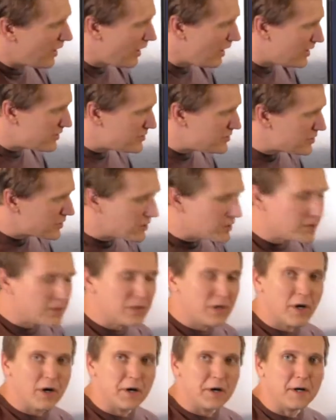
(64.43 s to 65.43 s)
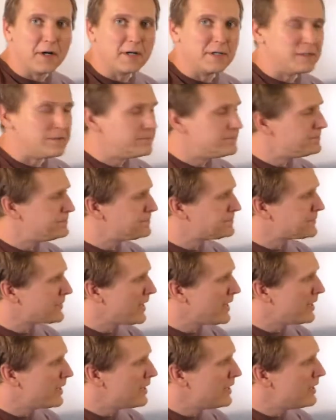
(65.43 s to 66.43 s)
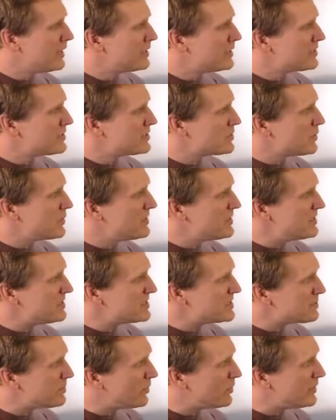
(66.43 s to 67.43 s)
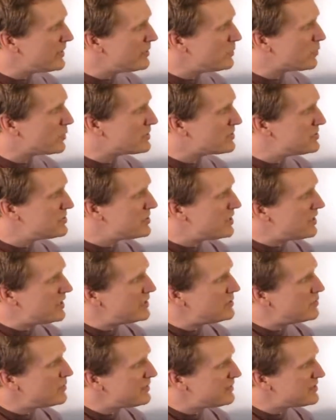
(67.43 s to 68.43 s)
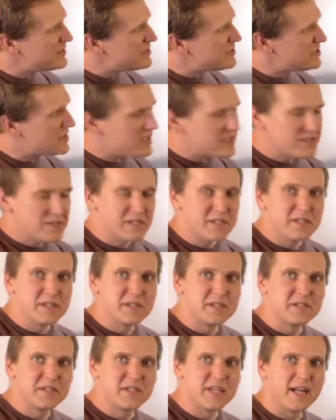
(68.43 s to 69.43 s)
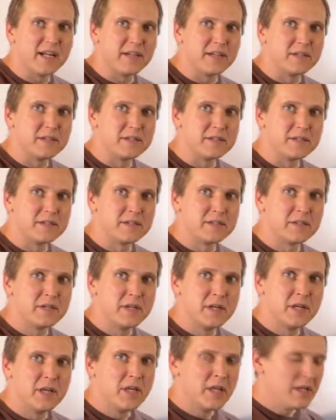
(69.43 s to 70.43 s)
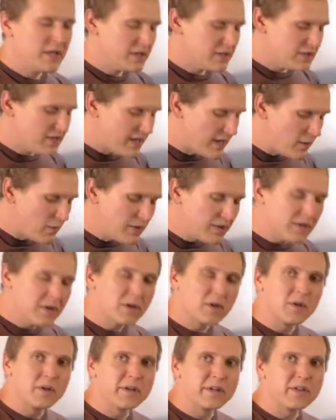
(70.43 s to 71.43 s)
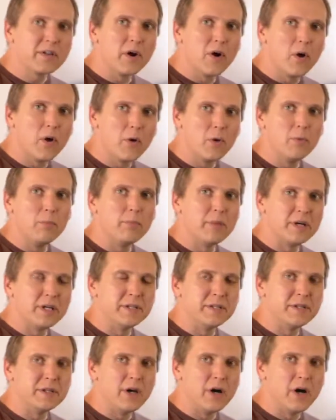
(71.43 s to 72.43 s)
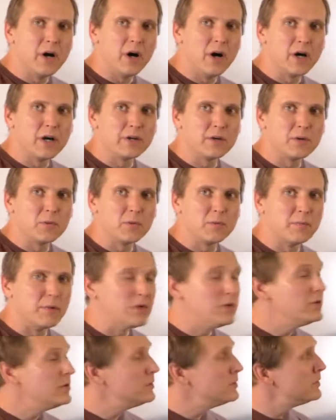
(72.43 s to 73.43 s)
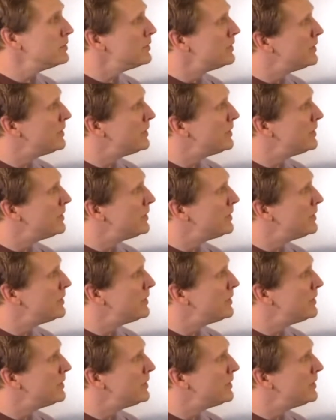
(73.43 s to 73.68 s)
on Turn On. So at this point, we're done with adjusting the settings. Now we're going to click the Home button on our remote,